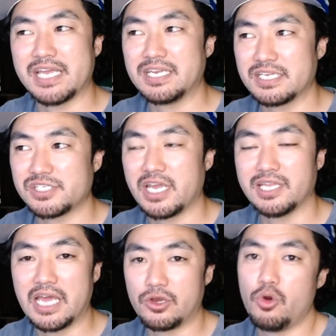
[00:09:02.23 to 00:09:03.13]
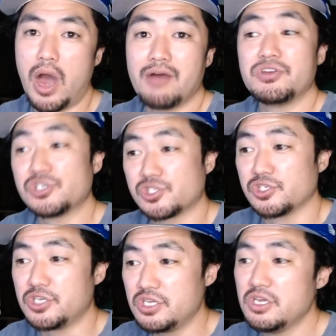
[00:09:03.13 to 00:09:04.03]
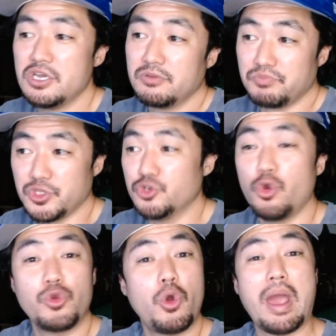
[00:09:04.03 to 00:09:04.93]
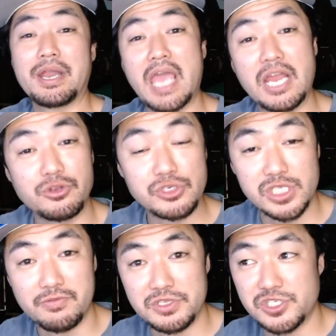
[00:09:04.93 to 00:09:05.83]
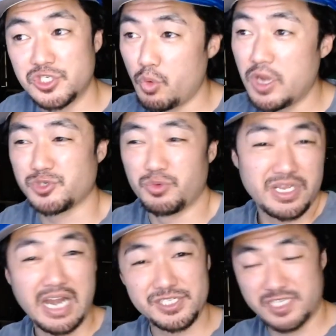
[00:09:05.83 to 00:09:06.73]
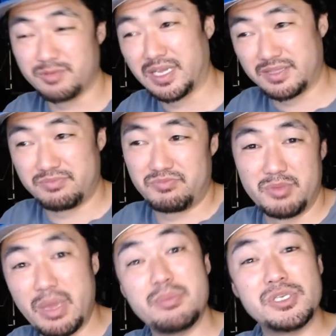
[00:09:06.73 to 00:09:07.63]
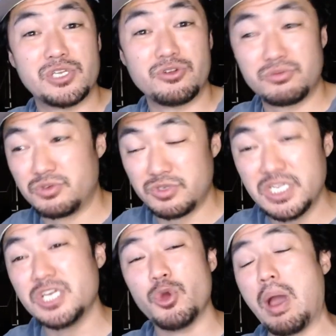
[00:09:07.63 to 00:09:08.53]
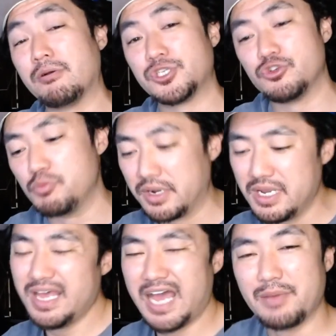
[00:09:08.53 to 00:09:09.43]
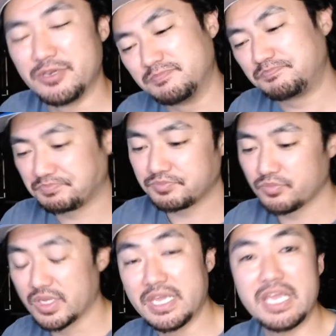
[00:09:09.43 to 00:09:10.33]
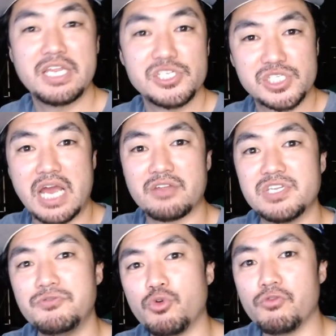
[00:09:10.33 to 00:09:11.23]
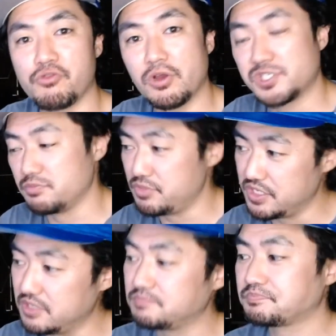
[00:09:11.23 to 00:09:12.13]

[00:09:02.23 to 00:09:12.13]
to say like, oh, obviously you don't know how to handle yourself in the situation, when it kind of seemed like the babysitter did know how to. But I mean, it is kind of difficult for us to be